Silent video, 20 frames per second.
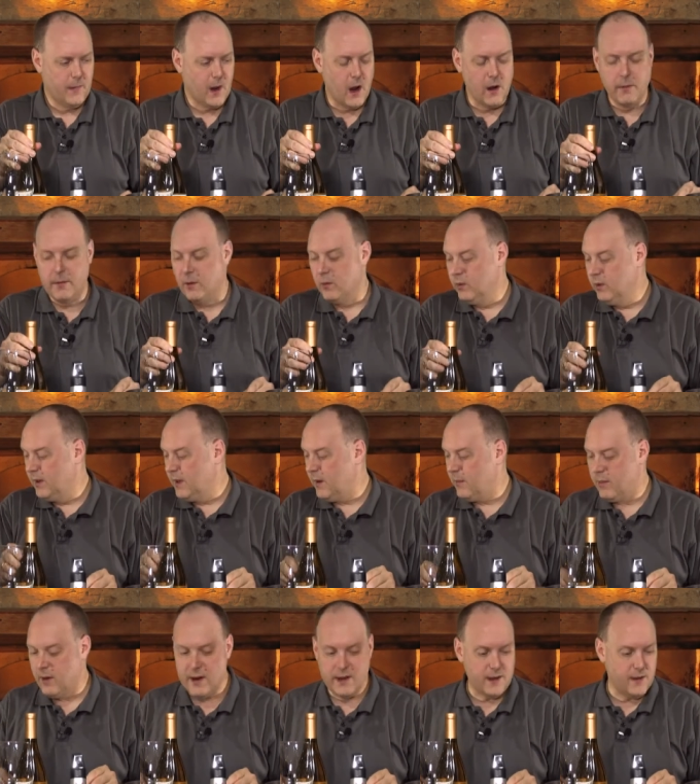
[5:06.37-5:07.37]
i we really
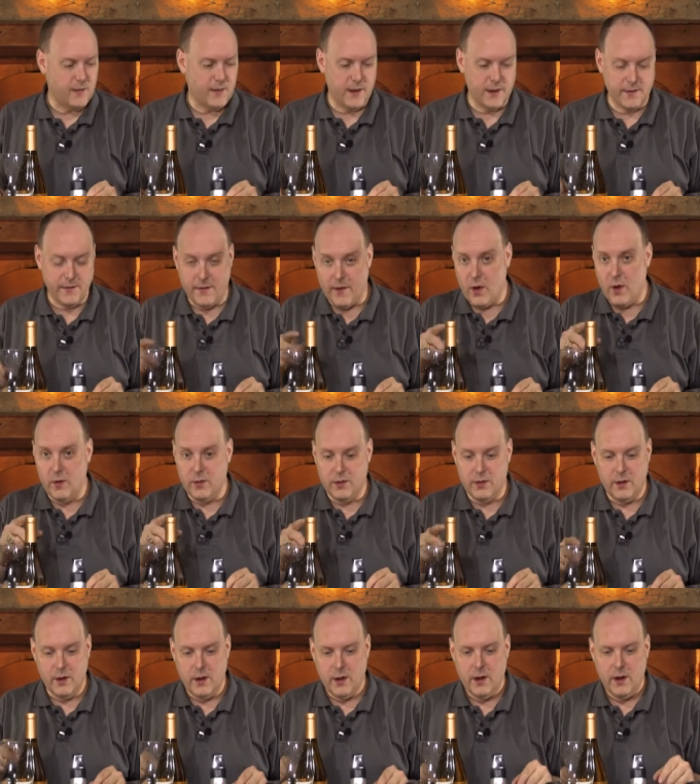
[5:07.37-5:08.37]
impressed if this
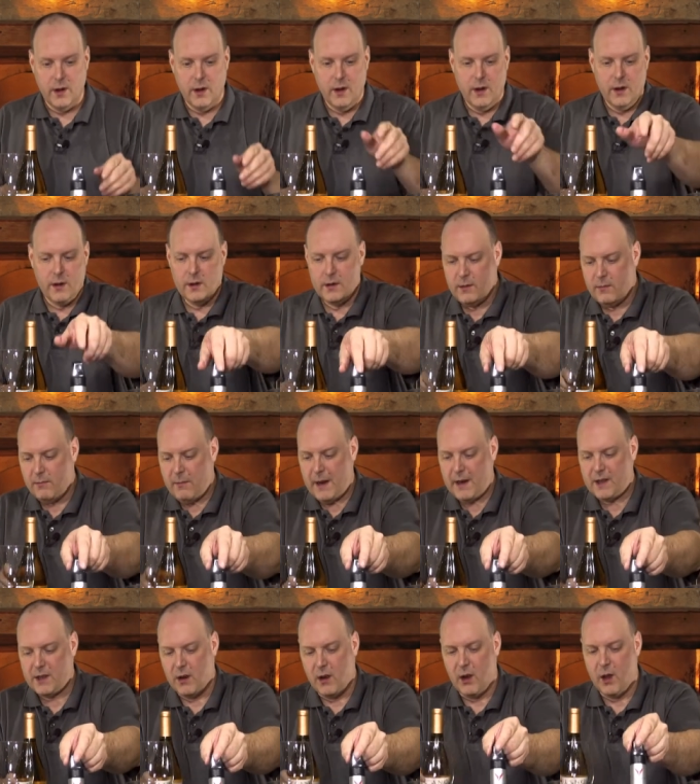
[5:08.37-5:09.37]
phone
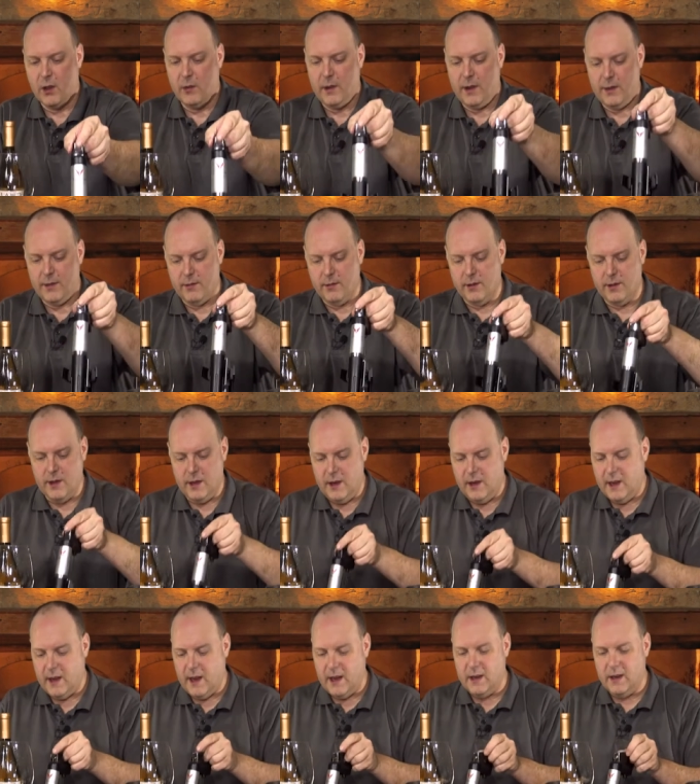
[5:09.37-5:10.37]
makes it all the way through
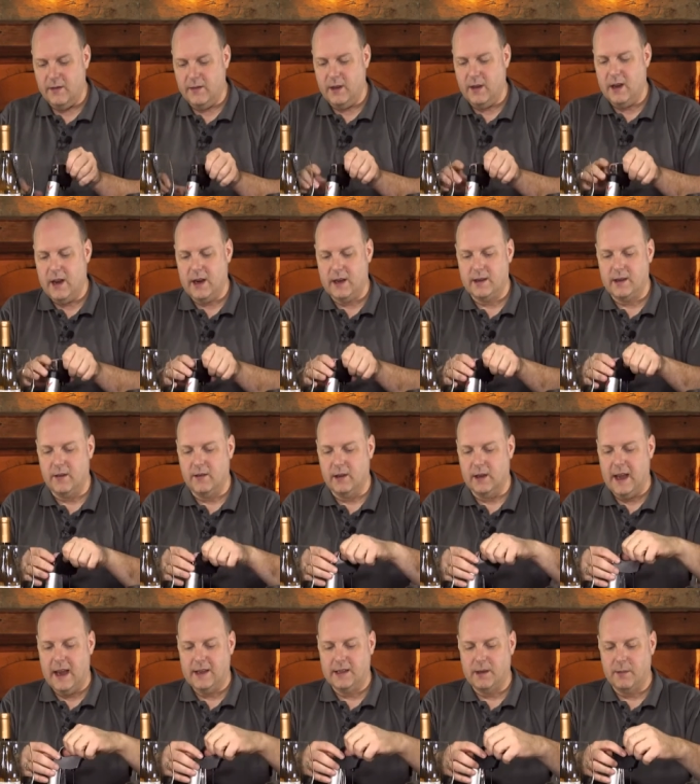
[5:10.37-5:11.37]
the end of the next of the
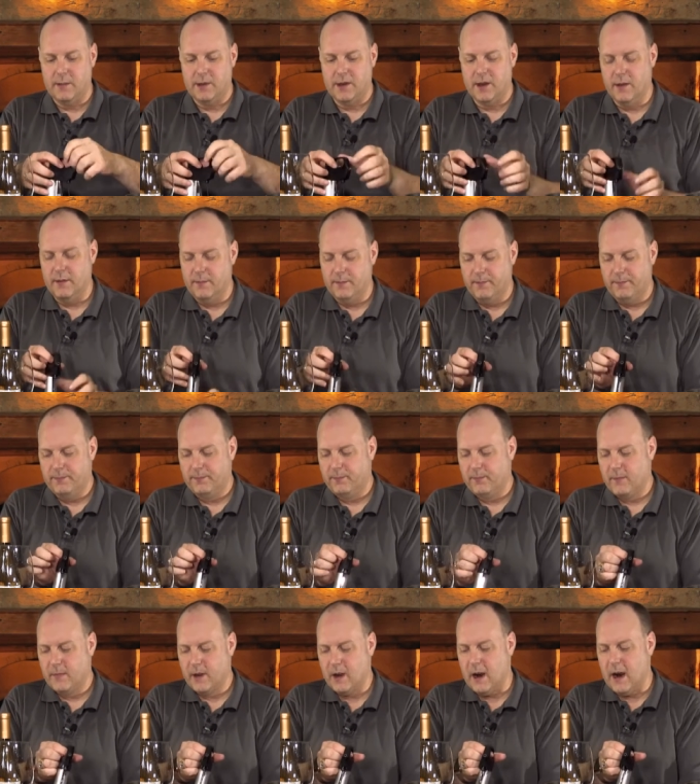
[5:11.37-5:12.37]
last episode.
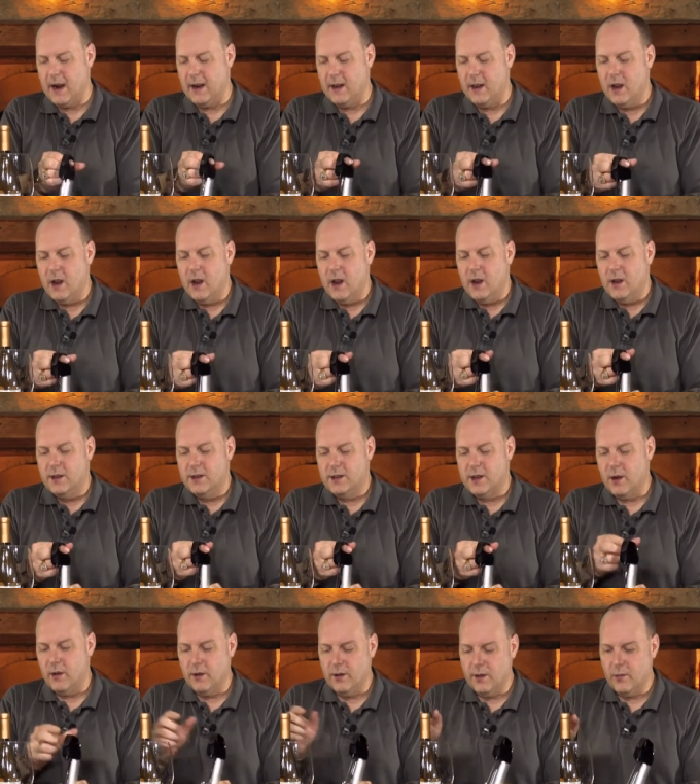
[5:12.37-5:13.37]
All right,
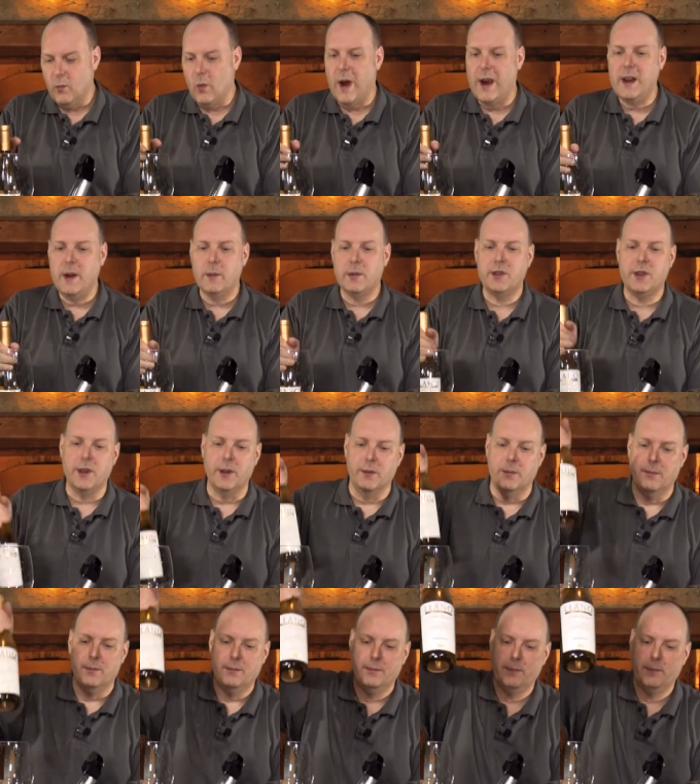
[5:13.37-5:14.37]
so wine number two.